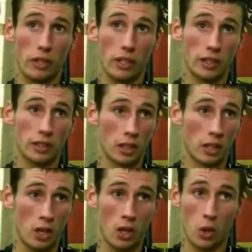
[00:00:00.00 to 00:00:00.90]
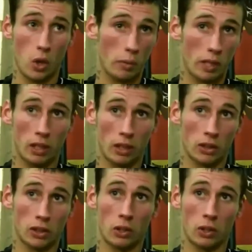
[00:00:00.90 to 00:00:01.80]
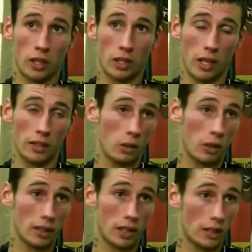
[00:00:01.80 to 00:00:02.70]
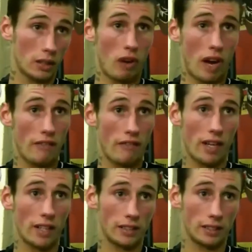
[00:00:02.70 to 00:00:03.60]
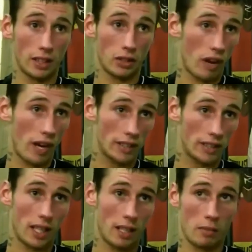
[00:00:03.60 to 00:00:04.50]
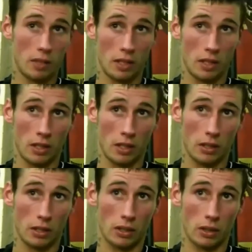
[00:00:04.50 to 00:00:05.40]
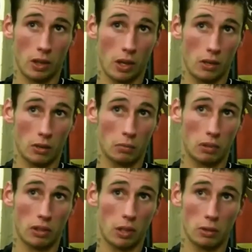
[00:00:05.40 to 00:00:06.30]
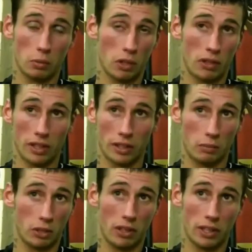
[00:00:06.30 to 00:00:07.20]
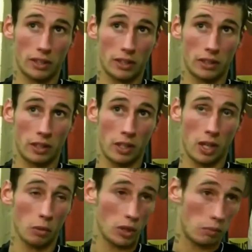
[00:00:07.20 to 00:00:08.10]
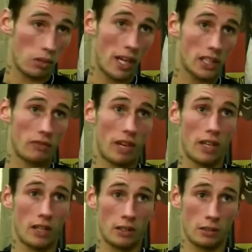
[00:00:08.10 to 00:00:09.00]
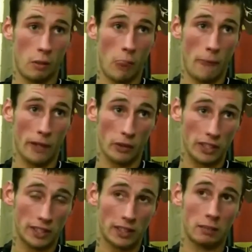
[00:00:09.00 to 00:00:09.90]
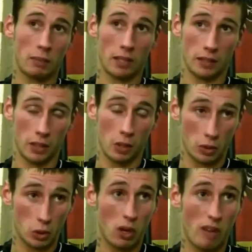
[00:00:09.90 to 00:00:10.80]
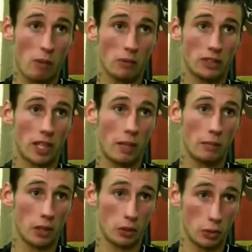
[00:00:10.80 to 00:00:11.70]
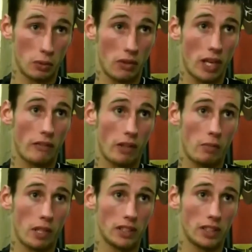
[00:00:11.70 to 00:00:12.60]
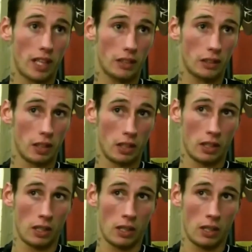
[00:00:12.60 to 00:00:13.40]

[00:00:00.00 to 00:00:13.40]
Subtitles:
new things, coming along slowly. I had the right fights at the right time, and I was progressing. Won the prize fighter. He said to me, in 12 months time, you'll be ready for a British title.